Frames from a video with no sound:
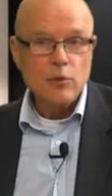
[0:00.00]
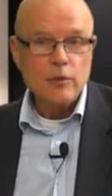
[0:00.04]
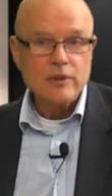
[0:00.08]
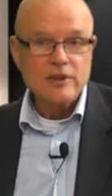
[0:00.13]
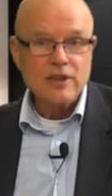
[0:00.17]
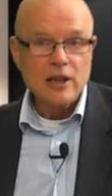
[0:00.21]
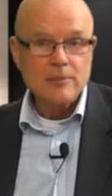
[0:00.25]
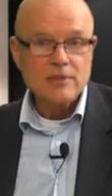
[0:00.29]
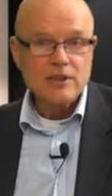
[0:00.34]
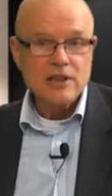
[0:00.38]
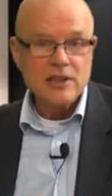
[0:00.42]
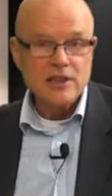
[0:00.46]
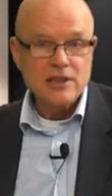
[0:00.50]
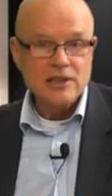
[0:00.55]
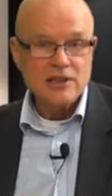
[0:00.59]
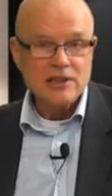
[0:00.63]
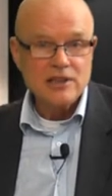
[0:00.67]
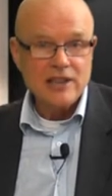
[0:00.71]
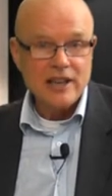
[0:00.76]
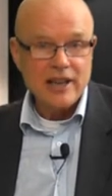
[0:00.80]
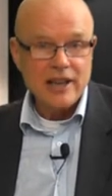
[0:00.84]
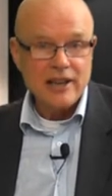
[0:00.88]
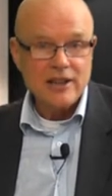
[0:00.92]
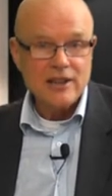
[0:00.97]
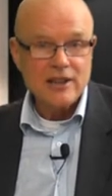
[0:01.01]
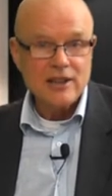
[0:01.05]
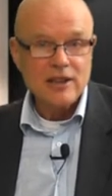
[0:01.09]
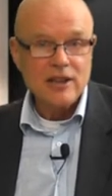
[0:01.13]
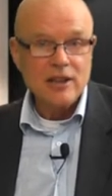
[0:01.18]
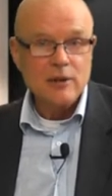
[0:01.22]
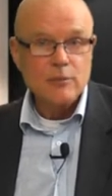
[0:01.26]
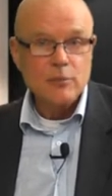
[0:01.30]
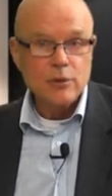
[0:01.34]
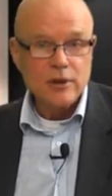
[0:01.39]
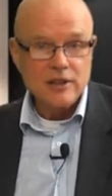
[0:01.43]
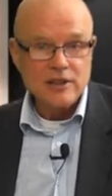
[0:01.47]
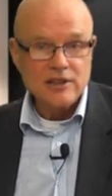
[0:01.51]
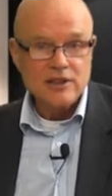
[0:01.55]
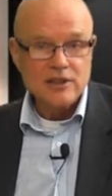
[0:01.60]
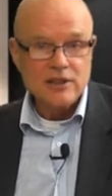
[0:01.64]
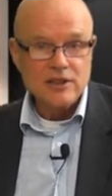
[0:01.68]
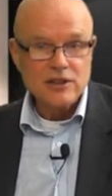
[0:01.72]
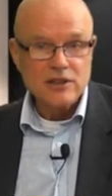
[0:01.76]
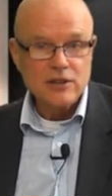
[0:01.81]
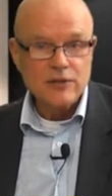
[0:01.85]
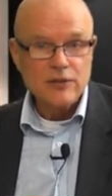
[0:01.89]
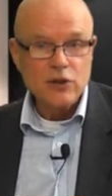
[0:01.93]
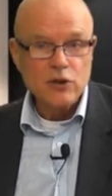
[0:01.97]
was up to his death
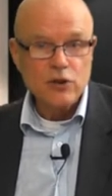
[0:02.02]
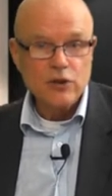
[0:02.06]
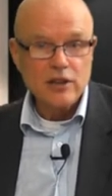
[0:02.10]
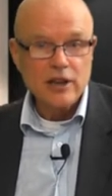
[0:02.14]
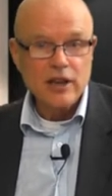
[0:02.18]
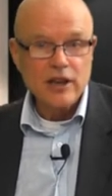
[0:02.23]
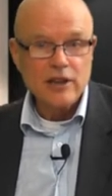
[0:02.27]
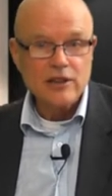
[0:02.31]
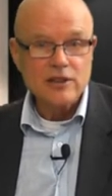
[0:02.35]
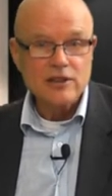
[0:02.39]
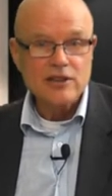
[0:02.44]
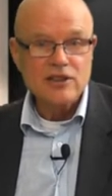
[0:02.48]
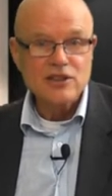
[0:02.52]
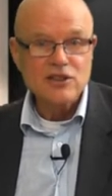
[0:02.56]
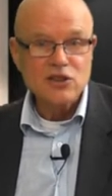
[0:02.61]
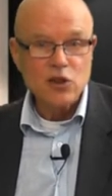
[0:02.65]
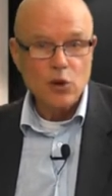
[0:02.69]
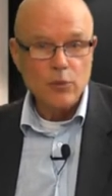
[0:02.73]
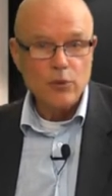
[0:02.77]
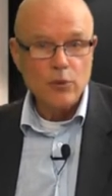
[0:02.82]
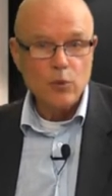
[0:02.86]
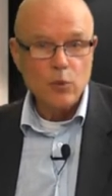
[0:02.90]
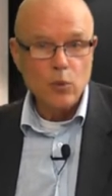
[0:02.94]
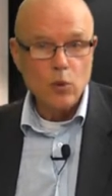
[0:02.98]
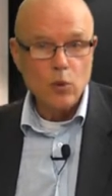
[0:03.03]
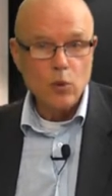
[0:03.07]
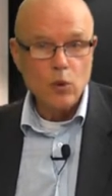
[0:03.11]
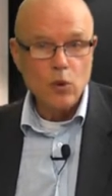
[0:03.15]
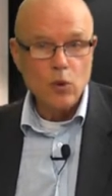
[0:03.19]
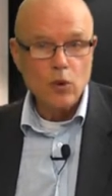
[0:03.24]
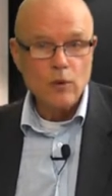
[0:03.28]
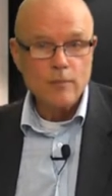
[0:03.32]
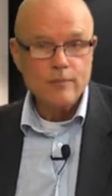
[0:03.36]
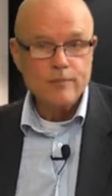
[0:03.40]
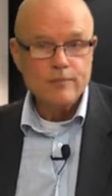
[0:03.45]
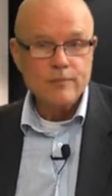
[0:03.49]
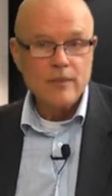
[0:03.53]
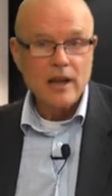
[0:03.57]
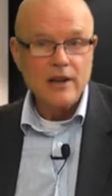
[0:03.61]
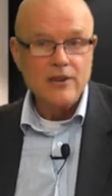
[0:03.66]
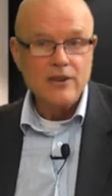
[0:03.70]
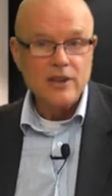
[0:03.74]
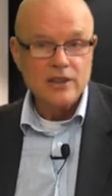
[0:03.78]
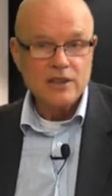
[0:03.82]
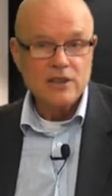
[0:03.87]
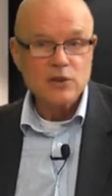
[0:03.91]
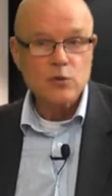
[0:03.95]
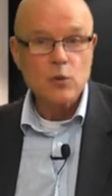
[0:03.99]
president of UK's Stop the War,
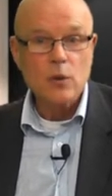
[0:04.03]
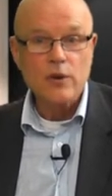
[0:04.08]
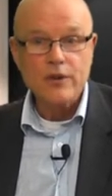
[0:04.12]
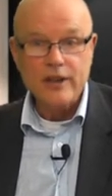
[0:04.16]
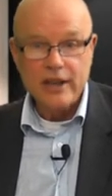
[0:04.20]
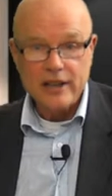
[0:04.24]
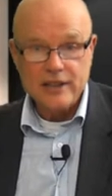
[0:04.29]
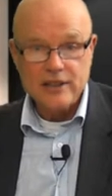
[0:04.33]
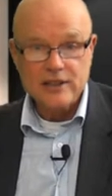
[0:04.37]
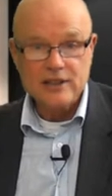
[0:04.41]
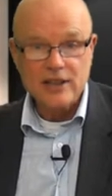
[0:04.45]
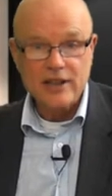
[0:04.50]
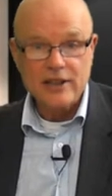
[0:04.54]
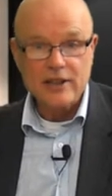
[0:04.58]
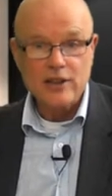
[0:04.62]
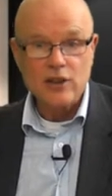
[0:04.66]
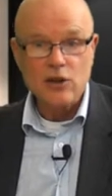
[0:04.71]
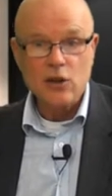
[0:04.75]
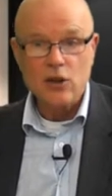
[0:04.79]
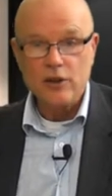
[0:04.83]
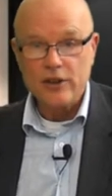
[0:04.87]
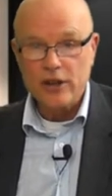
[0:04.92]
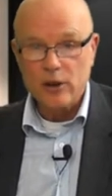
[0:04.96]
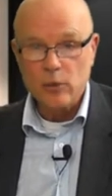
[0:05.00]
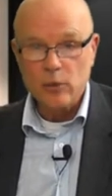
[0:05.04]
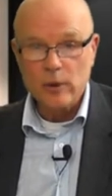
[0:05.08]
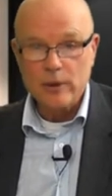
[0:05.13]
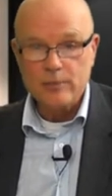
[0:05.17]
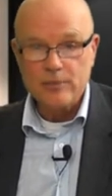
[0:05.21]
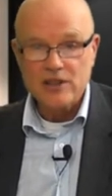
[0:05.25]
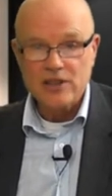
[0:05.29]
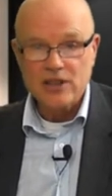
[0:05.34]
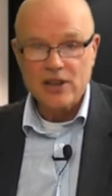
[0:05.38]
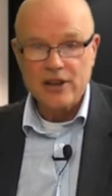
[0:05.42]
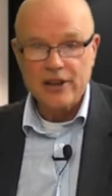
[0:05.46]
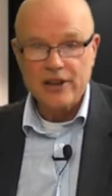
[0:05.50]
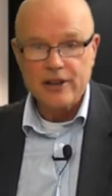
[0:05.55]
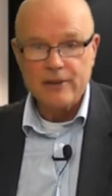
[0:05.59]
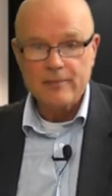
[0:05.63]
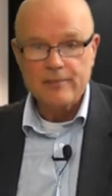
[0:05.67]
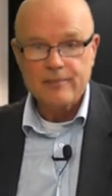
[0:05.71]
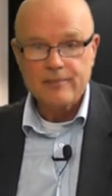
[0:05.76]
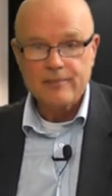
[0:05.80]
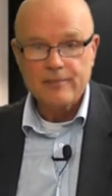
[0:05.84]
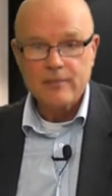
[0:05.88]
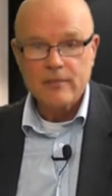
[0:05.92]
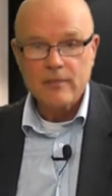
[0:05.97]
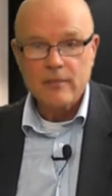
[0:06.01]
and this is what they said on their website.
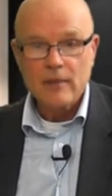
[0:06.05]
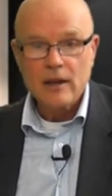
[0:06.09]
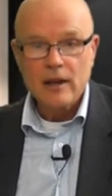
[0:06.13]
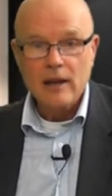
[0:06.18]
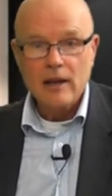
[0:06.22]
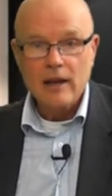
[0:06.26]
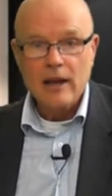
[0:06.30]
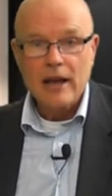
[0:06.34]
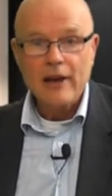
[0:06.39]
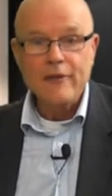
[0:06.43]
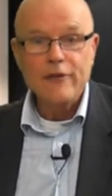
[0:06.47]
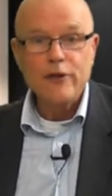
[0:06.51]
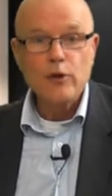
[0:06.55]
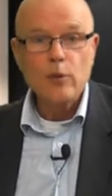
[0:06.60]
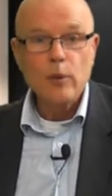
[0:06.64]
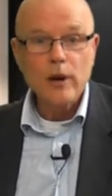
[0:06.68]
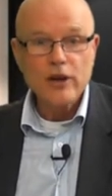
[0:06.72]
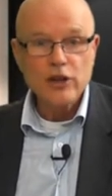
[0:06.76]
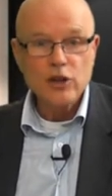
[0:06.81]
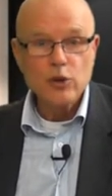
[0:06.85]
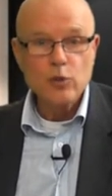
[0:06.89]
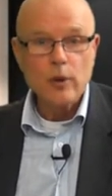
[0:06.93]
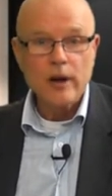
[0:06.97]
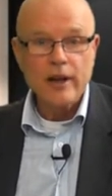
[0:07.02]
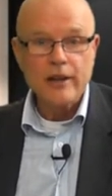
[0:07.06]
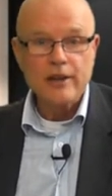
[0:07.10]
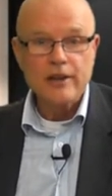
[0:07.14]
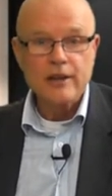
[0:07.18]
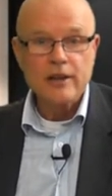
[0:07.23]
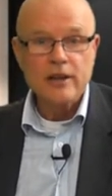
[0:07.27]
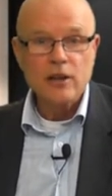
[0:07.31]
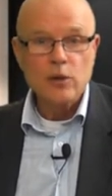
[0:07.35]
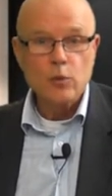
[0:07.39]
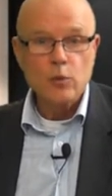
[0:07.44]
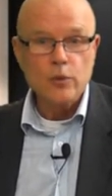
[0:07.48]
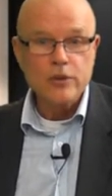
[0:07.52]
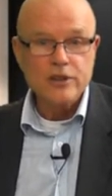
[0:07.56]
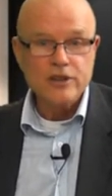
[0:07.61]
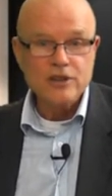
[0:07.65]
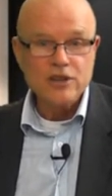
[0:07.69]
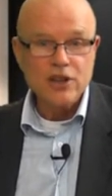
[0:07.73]
Everywhere you went with